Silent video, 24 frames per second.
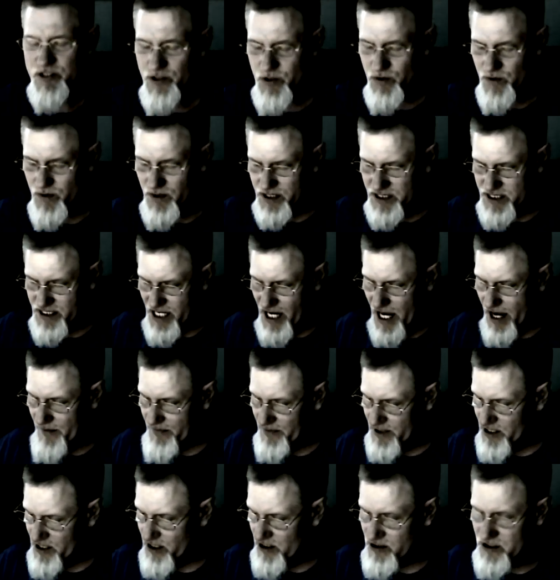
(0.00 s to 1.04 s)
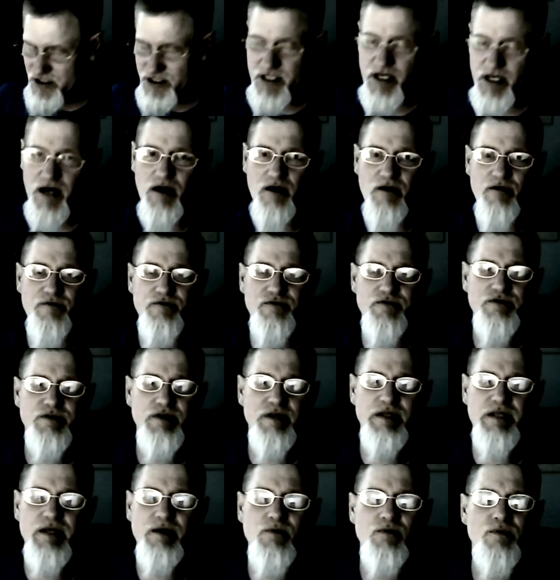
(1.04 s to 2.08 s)
to examine ourselves
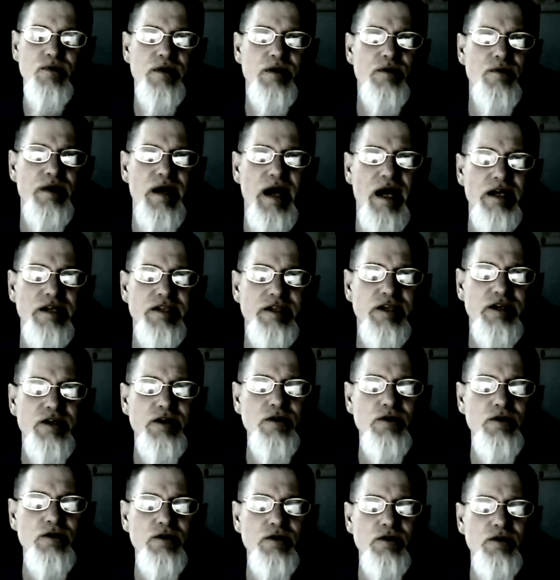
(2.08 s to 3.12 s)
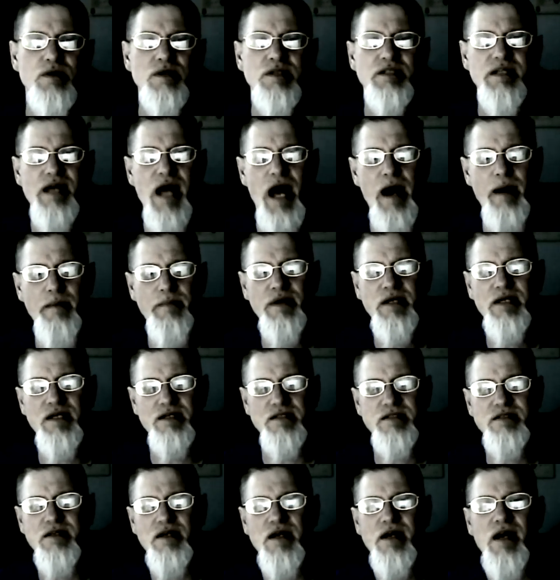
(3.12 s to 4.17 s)
and that we would ask you to examine
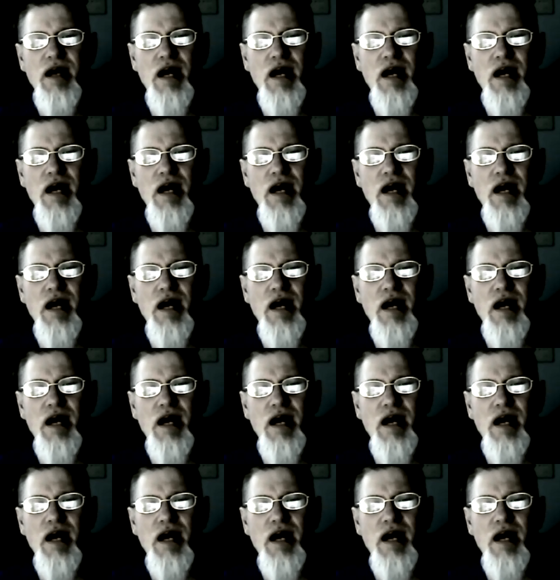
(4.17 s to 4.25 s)
us